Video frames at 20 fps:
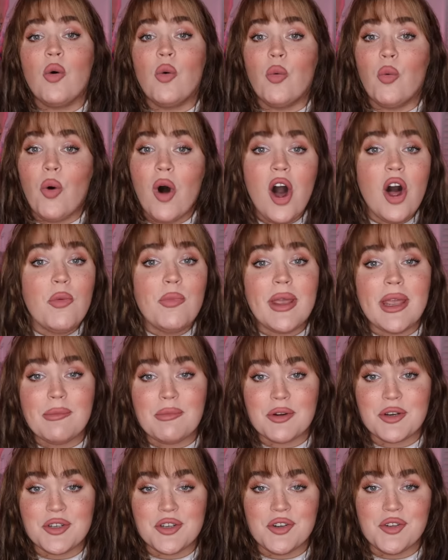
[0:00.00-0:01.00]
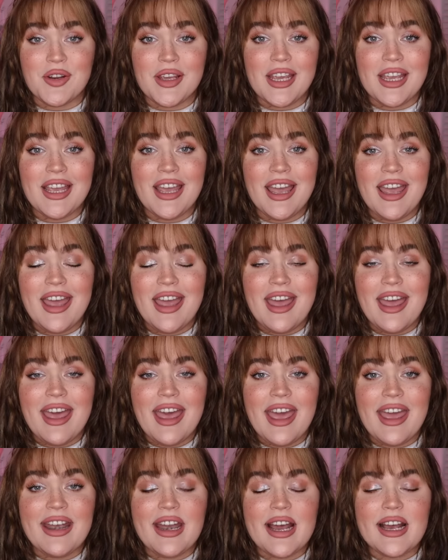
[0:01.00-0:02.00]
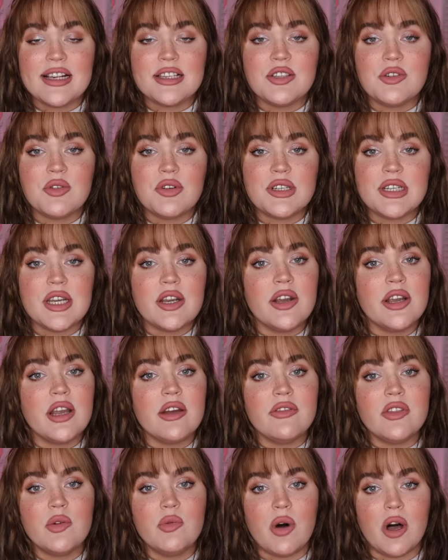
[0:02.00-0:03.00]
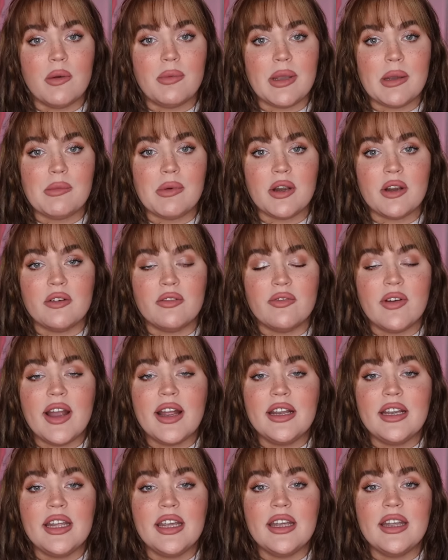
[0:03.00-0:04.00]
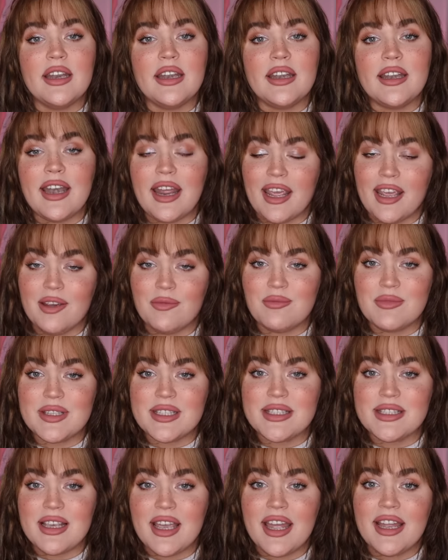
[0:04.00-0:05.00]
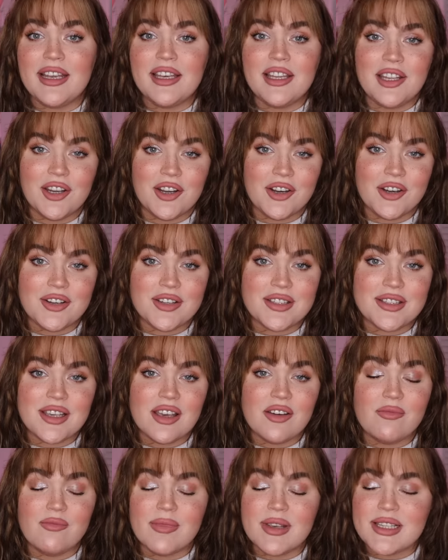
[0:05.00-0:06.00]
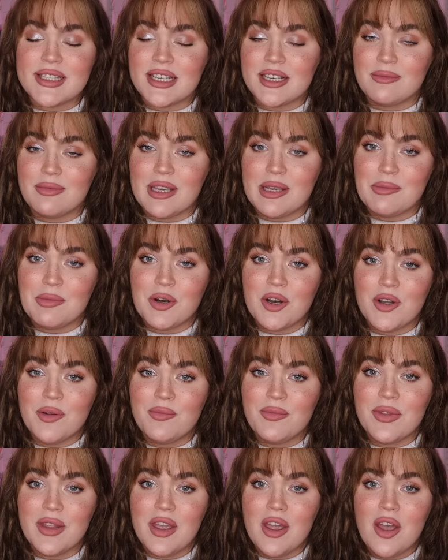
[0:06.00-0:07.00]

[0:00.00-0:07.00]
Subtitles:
wallpaper duty, and as you are tearing off the wallpaper, finding names and years of missing people,